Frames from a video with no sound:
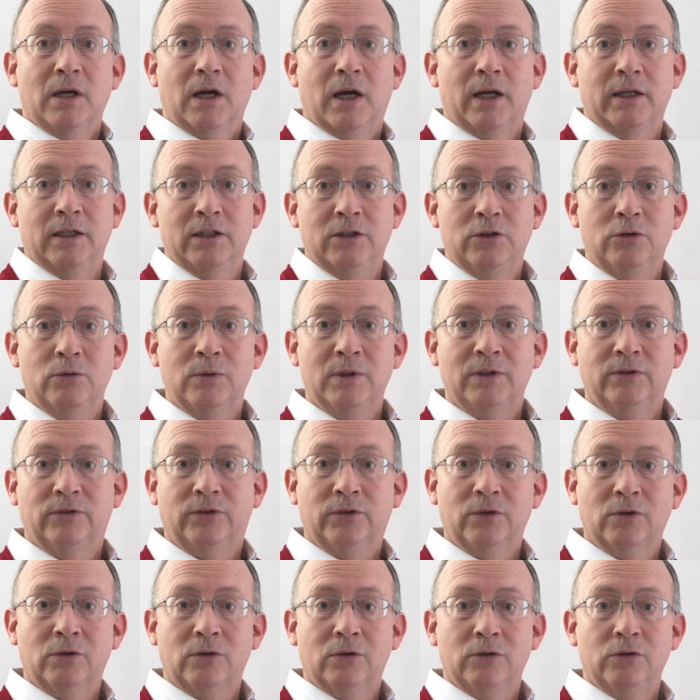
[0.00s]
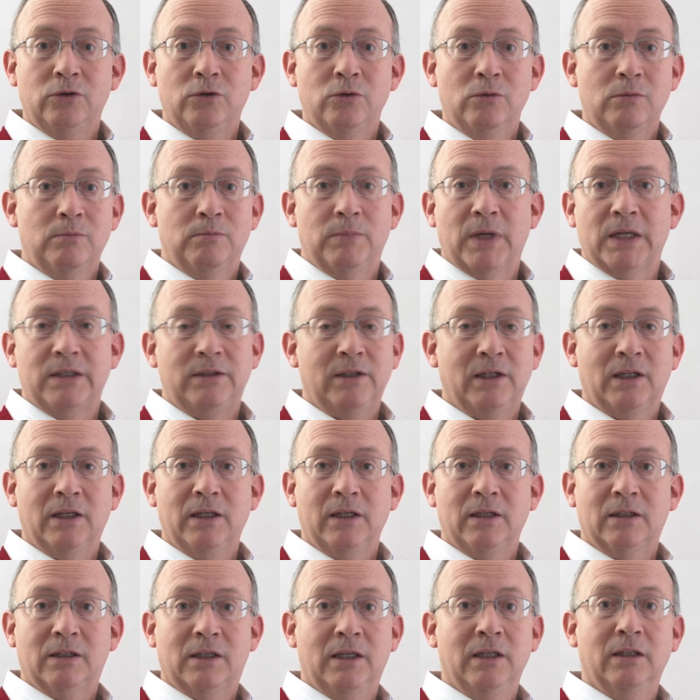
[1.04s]
And in doing so, you
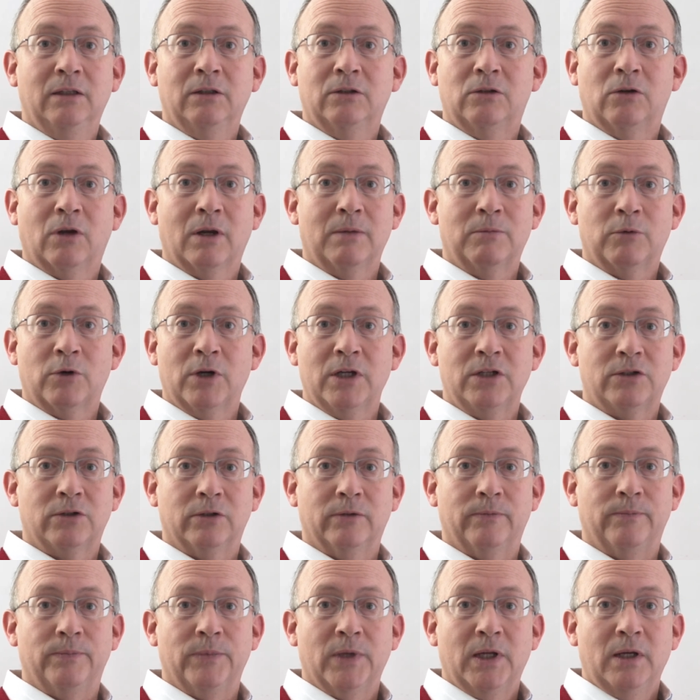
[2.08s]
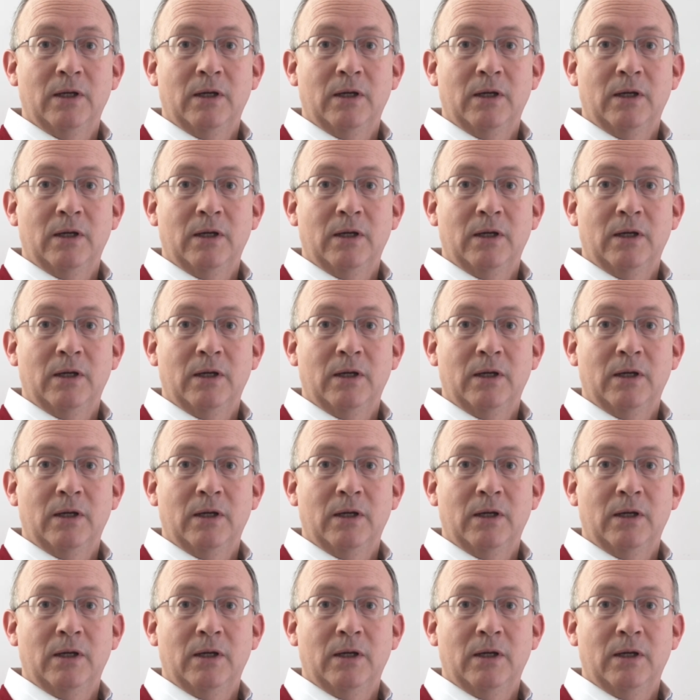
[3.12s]
basically kill collaboration.